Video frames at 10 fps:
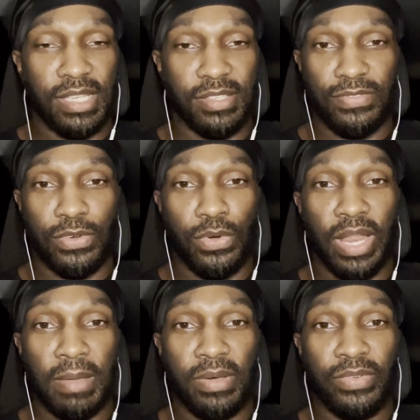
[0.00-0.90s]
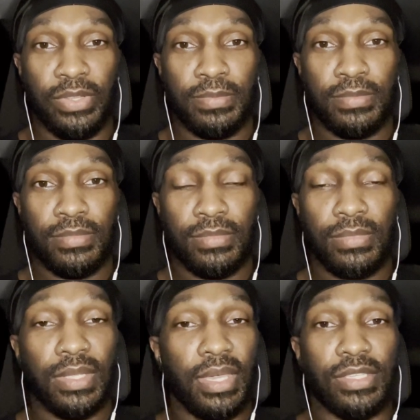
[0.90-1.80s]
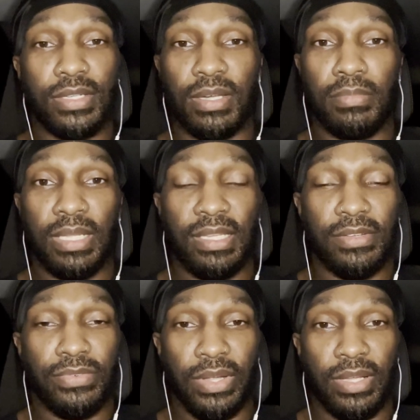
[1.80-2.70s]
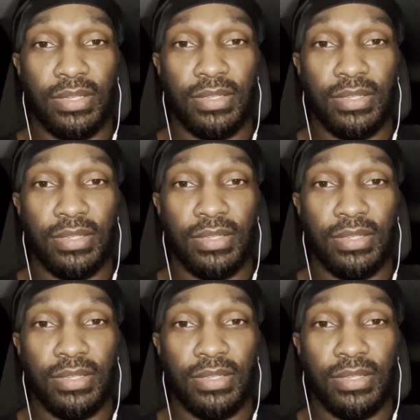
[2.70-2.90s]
That's the full name of it. It's completely free.